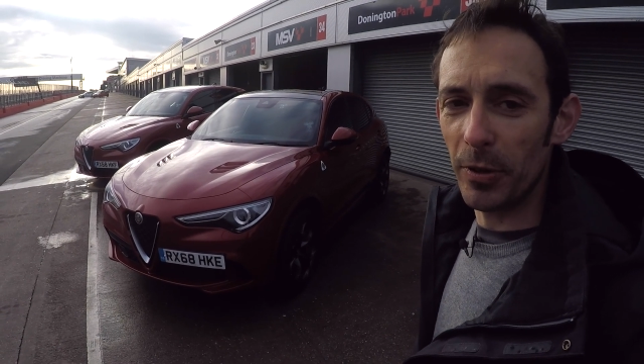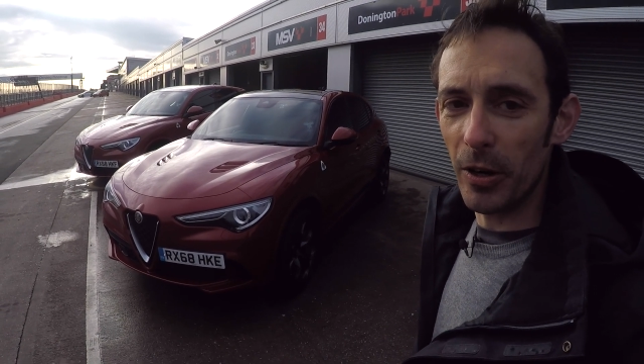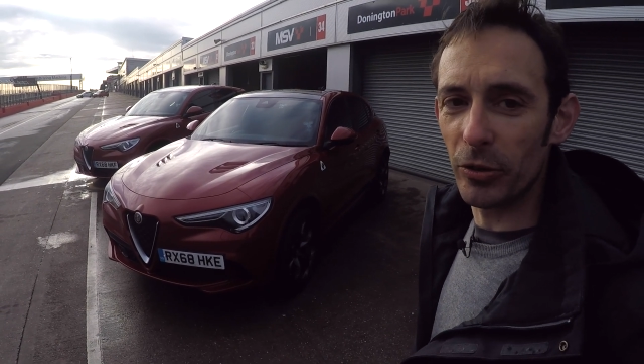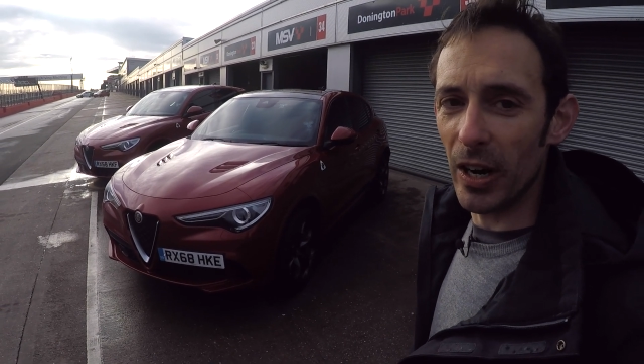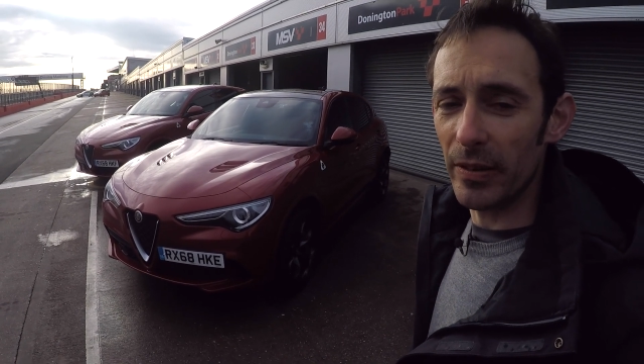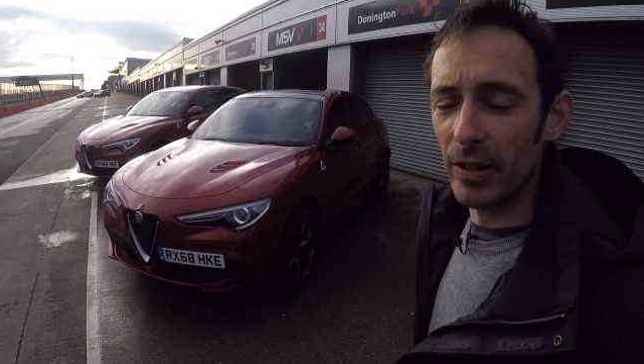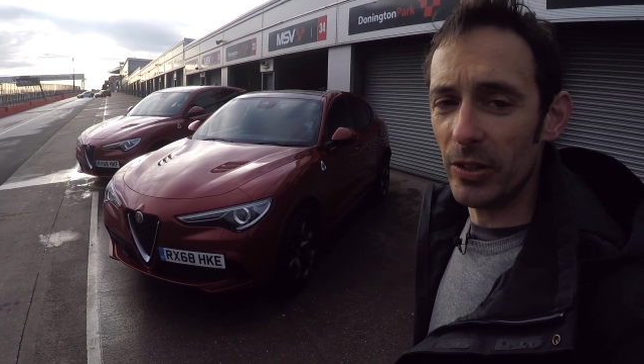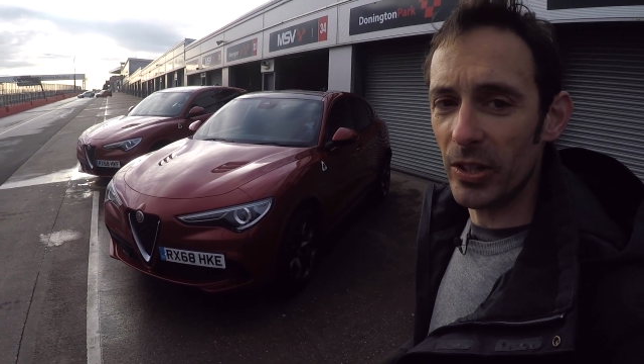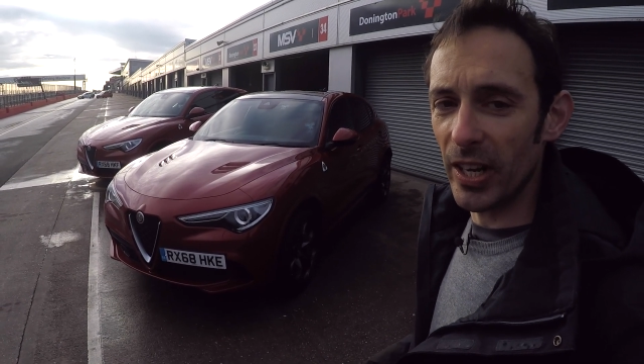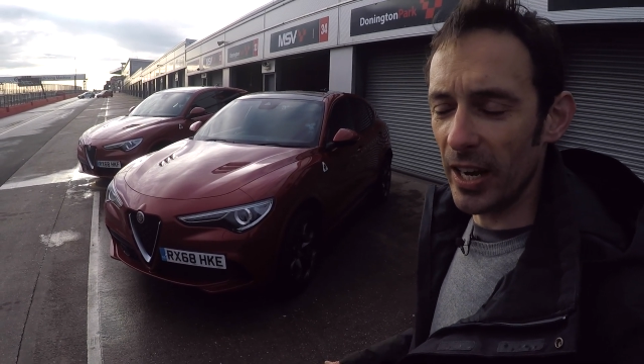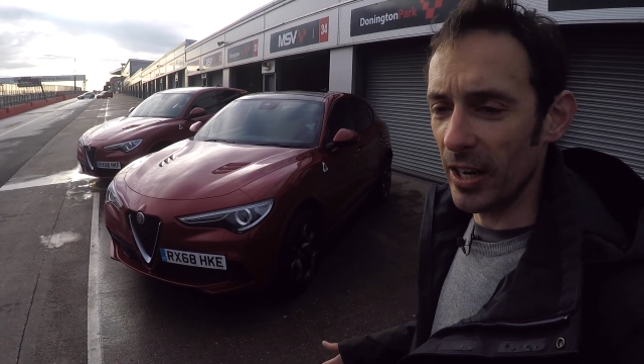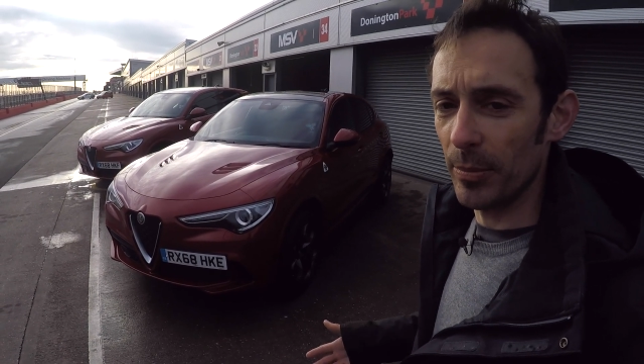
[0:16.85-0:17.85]
Pro driver to
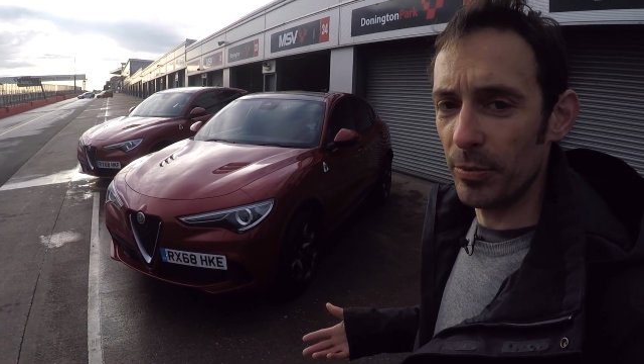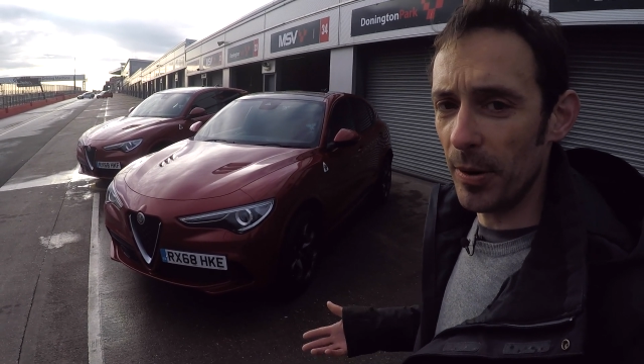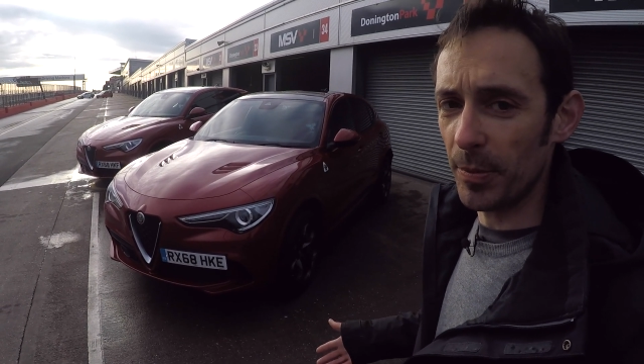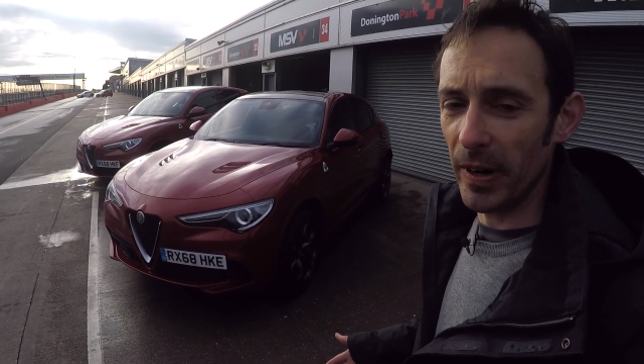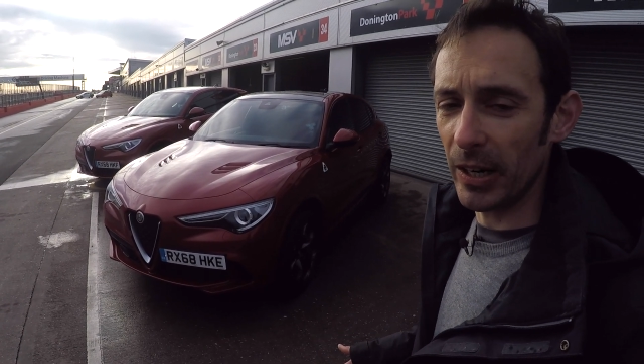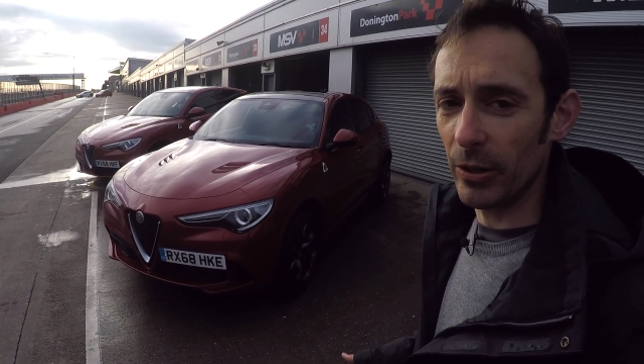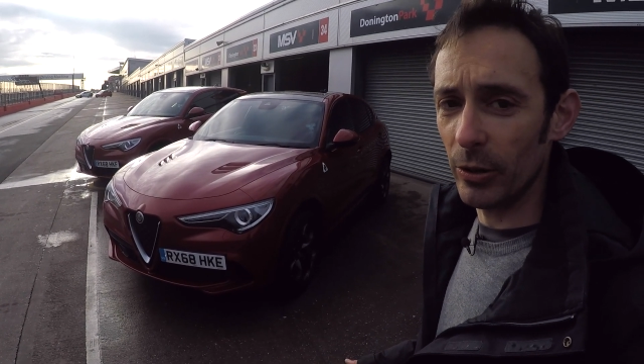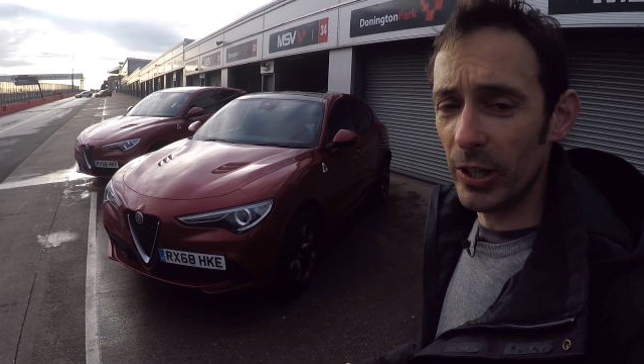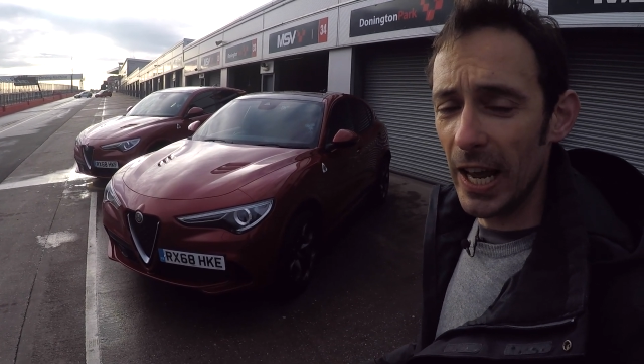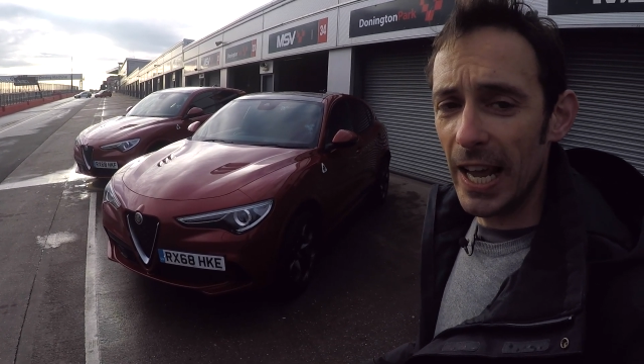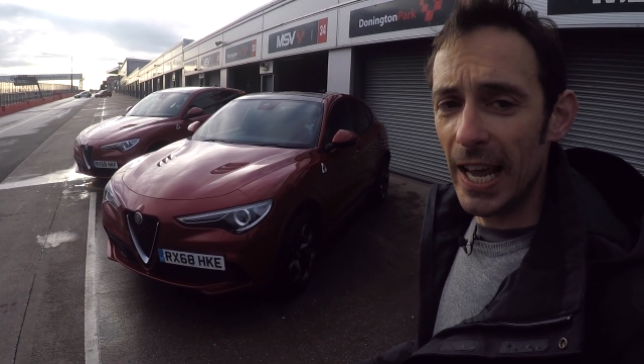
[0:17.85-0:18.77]
set a proper record,